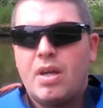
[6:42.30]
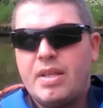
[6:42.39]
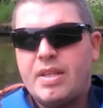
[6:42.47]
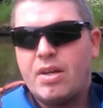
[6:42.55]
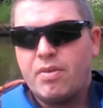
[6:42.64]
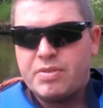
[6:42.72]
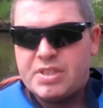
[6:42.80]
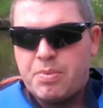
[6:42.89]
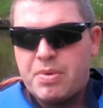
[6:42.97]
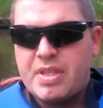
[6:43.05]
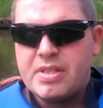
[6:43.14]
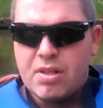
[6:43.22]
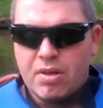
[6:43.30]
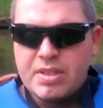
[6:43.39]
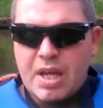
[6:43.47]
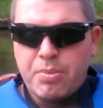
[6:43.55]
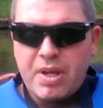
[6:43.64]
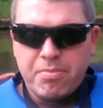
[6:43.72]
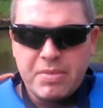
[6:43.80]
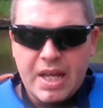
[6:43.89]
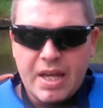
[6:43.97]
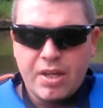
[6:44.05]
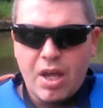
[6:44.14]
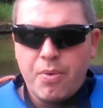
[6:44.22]
and then obviously with this lockdown we haven't been
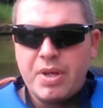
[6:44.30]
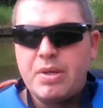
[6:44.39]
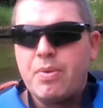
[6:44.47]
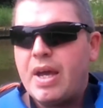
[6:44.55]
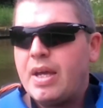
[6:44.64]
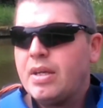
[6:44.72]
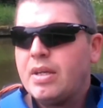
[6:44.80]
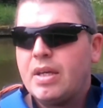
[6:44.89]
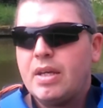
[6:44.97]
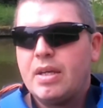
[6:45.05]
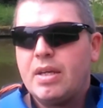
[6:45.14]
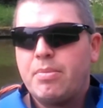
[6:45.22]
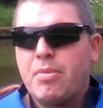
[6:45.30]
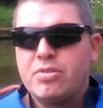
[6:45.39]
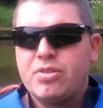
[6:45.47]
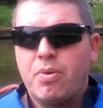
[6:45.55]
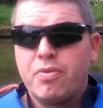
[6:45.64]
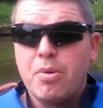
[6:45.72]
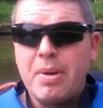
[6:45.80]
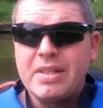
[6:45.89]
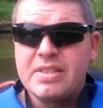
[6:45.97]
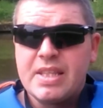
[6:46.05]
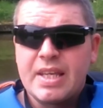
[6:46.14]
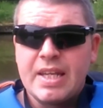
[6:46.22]
able to go anywhere. So I've come
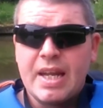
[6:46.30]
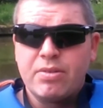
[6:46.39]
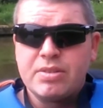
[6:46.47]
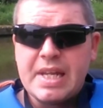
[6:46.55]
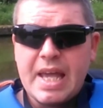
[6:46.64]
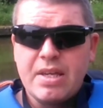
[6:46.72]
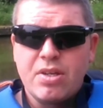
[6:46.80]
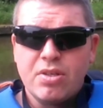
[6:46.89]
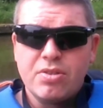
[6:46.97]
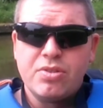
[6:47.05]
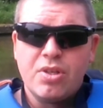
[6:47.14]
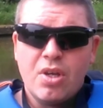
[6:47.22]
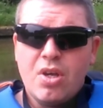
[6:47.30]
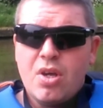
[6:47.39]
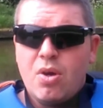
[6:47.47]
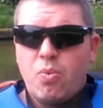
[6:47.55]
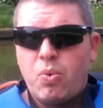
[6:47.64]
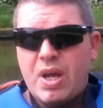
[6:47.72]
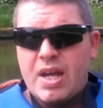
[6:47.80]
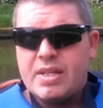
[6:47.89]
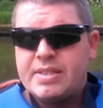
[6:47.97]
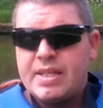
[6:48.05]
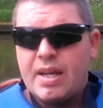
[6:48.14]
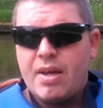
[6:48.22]
out to the canal today because we are
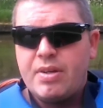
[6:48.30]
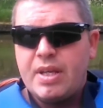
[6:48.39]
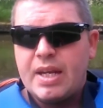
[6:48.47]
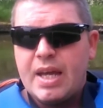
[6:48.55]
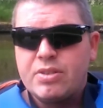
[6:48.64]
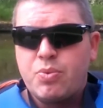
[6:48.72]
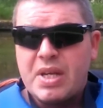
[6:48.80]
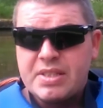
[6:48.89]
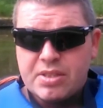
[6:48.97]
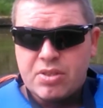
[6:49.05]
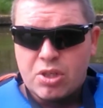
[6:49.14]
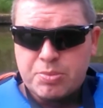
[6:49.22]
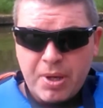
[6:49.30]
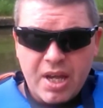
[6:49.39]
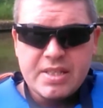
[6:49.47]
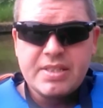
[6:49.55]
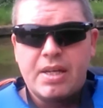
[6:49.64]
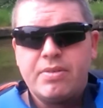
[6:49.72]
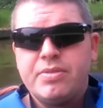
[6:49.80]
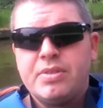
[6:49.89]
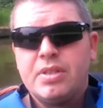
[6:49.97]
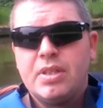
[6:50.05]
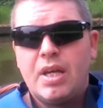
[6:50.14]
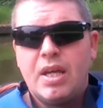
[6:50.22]
still only allowed to exercise by
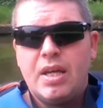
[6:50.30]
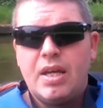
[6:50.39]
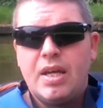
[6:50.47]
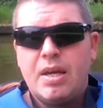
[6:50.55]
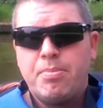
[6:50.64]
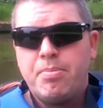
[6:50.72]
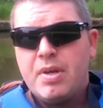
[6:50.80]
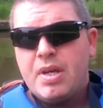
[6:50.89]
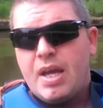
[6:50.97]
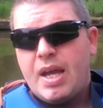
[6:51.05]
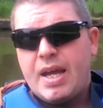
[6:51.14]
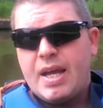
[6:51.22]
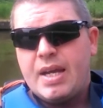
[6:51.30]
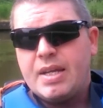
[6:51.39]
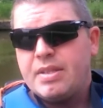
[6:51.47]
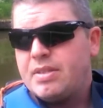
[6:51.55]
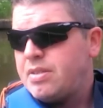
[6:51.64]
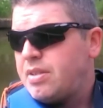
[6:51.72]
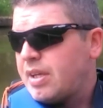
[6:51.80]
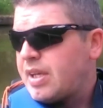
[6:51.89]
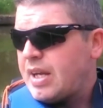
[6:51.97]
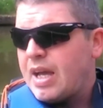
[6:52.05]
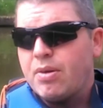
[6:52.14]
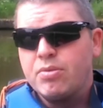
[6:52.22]
ourselves, and the
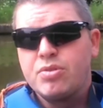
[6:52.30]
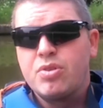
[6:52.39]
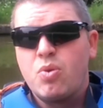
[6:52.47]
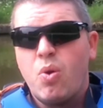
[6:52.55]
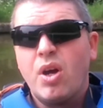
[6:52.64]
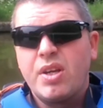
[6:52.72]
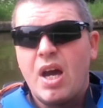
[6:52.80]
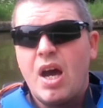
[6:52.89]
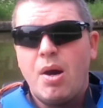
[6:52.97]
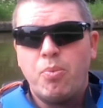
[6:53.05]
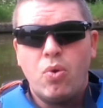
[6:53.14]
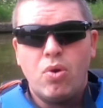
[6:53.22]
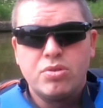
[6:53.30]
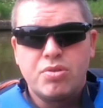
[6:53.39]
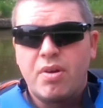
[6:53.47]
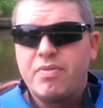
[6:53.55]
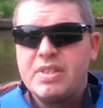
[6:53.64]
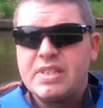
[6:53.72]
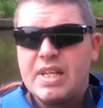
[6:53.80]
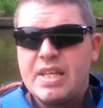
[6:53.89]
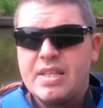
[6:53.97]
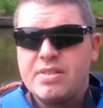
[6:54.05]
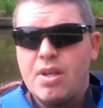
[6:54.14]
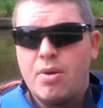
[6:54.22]
canal's quite calm water. Obviously
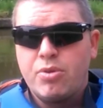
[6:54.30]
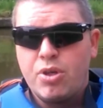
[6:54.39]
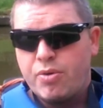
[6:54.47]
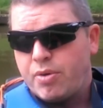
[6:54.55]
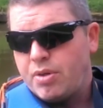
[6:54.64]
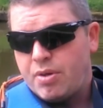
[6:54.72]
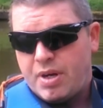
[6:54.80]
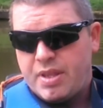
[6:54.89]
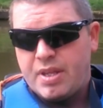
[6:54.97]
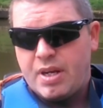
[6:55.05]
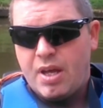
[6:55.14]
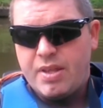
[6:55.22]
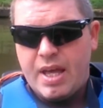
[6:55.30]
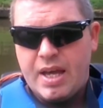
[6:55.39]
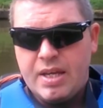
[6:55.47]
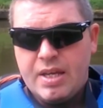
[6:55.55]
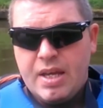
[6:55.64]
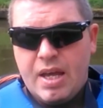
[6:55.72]
there's no current or anything like that,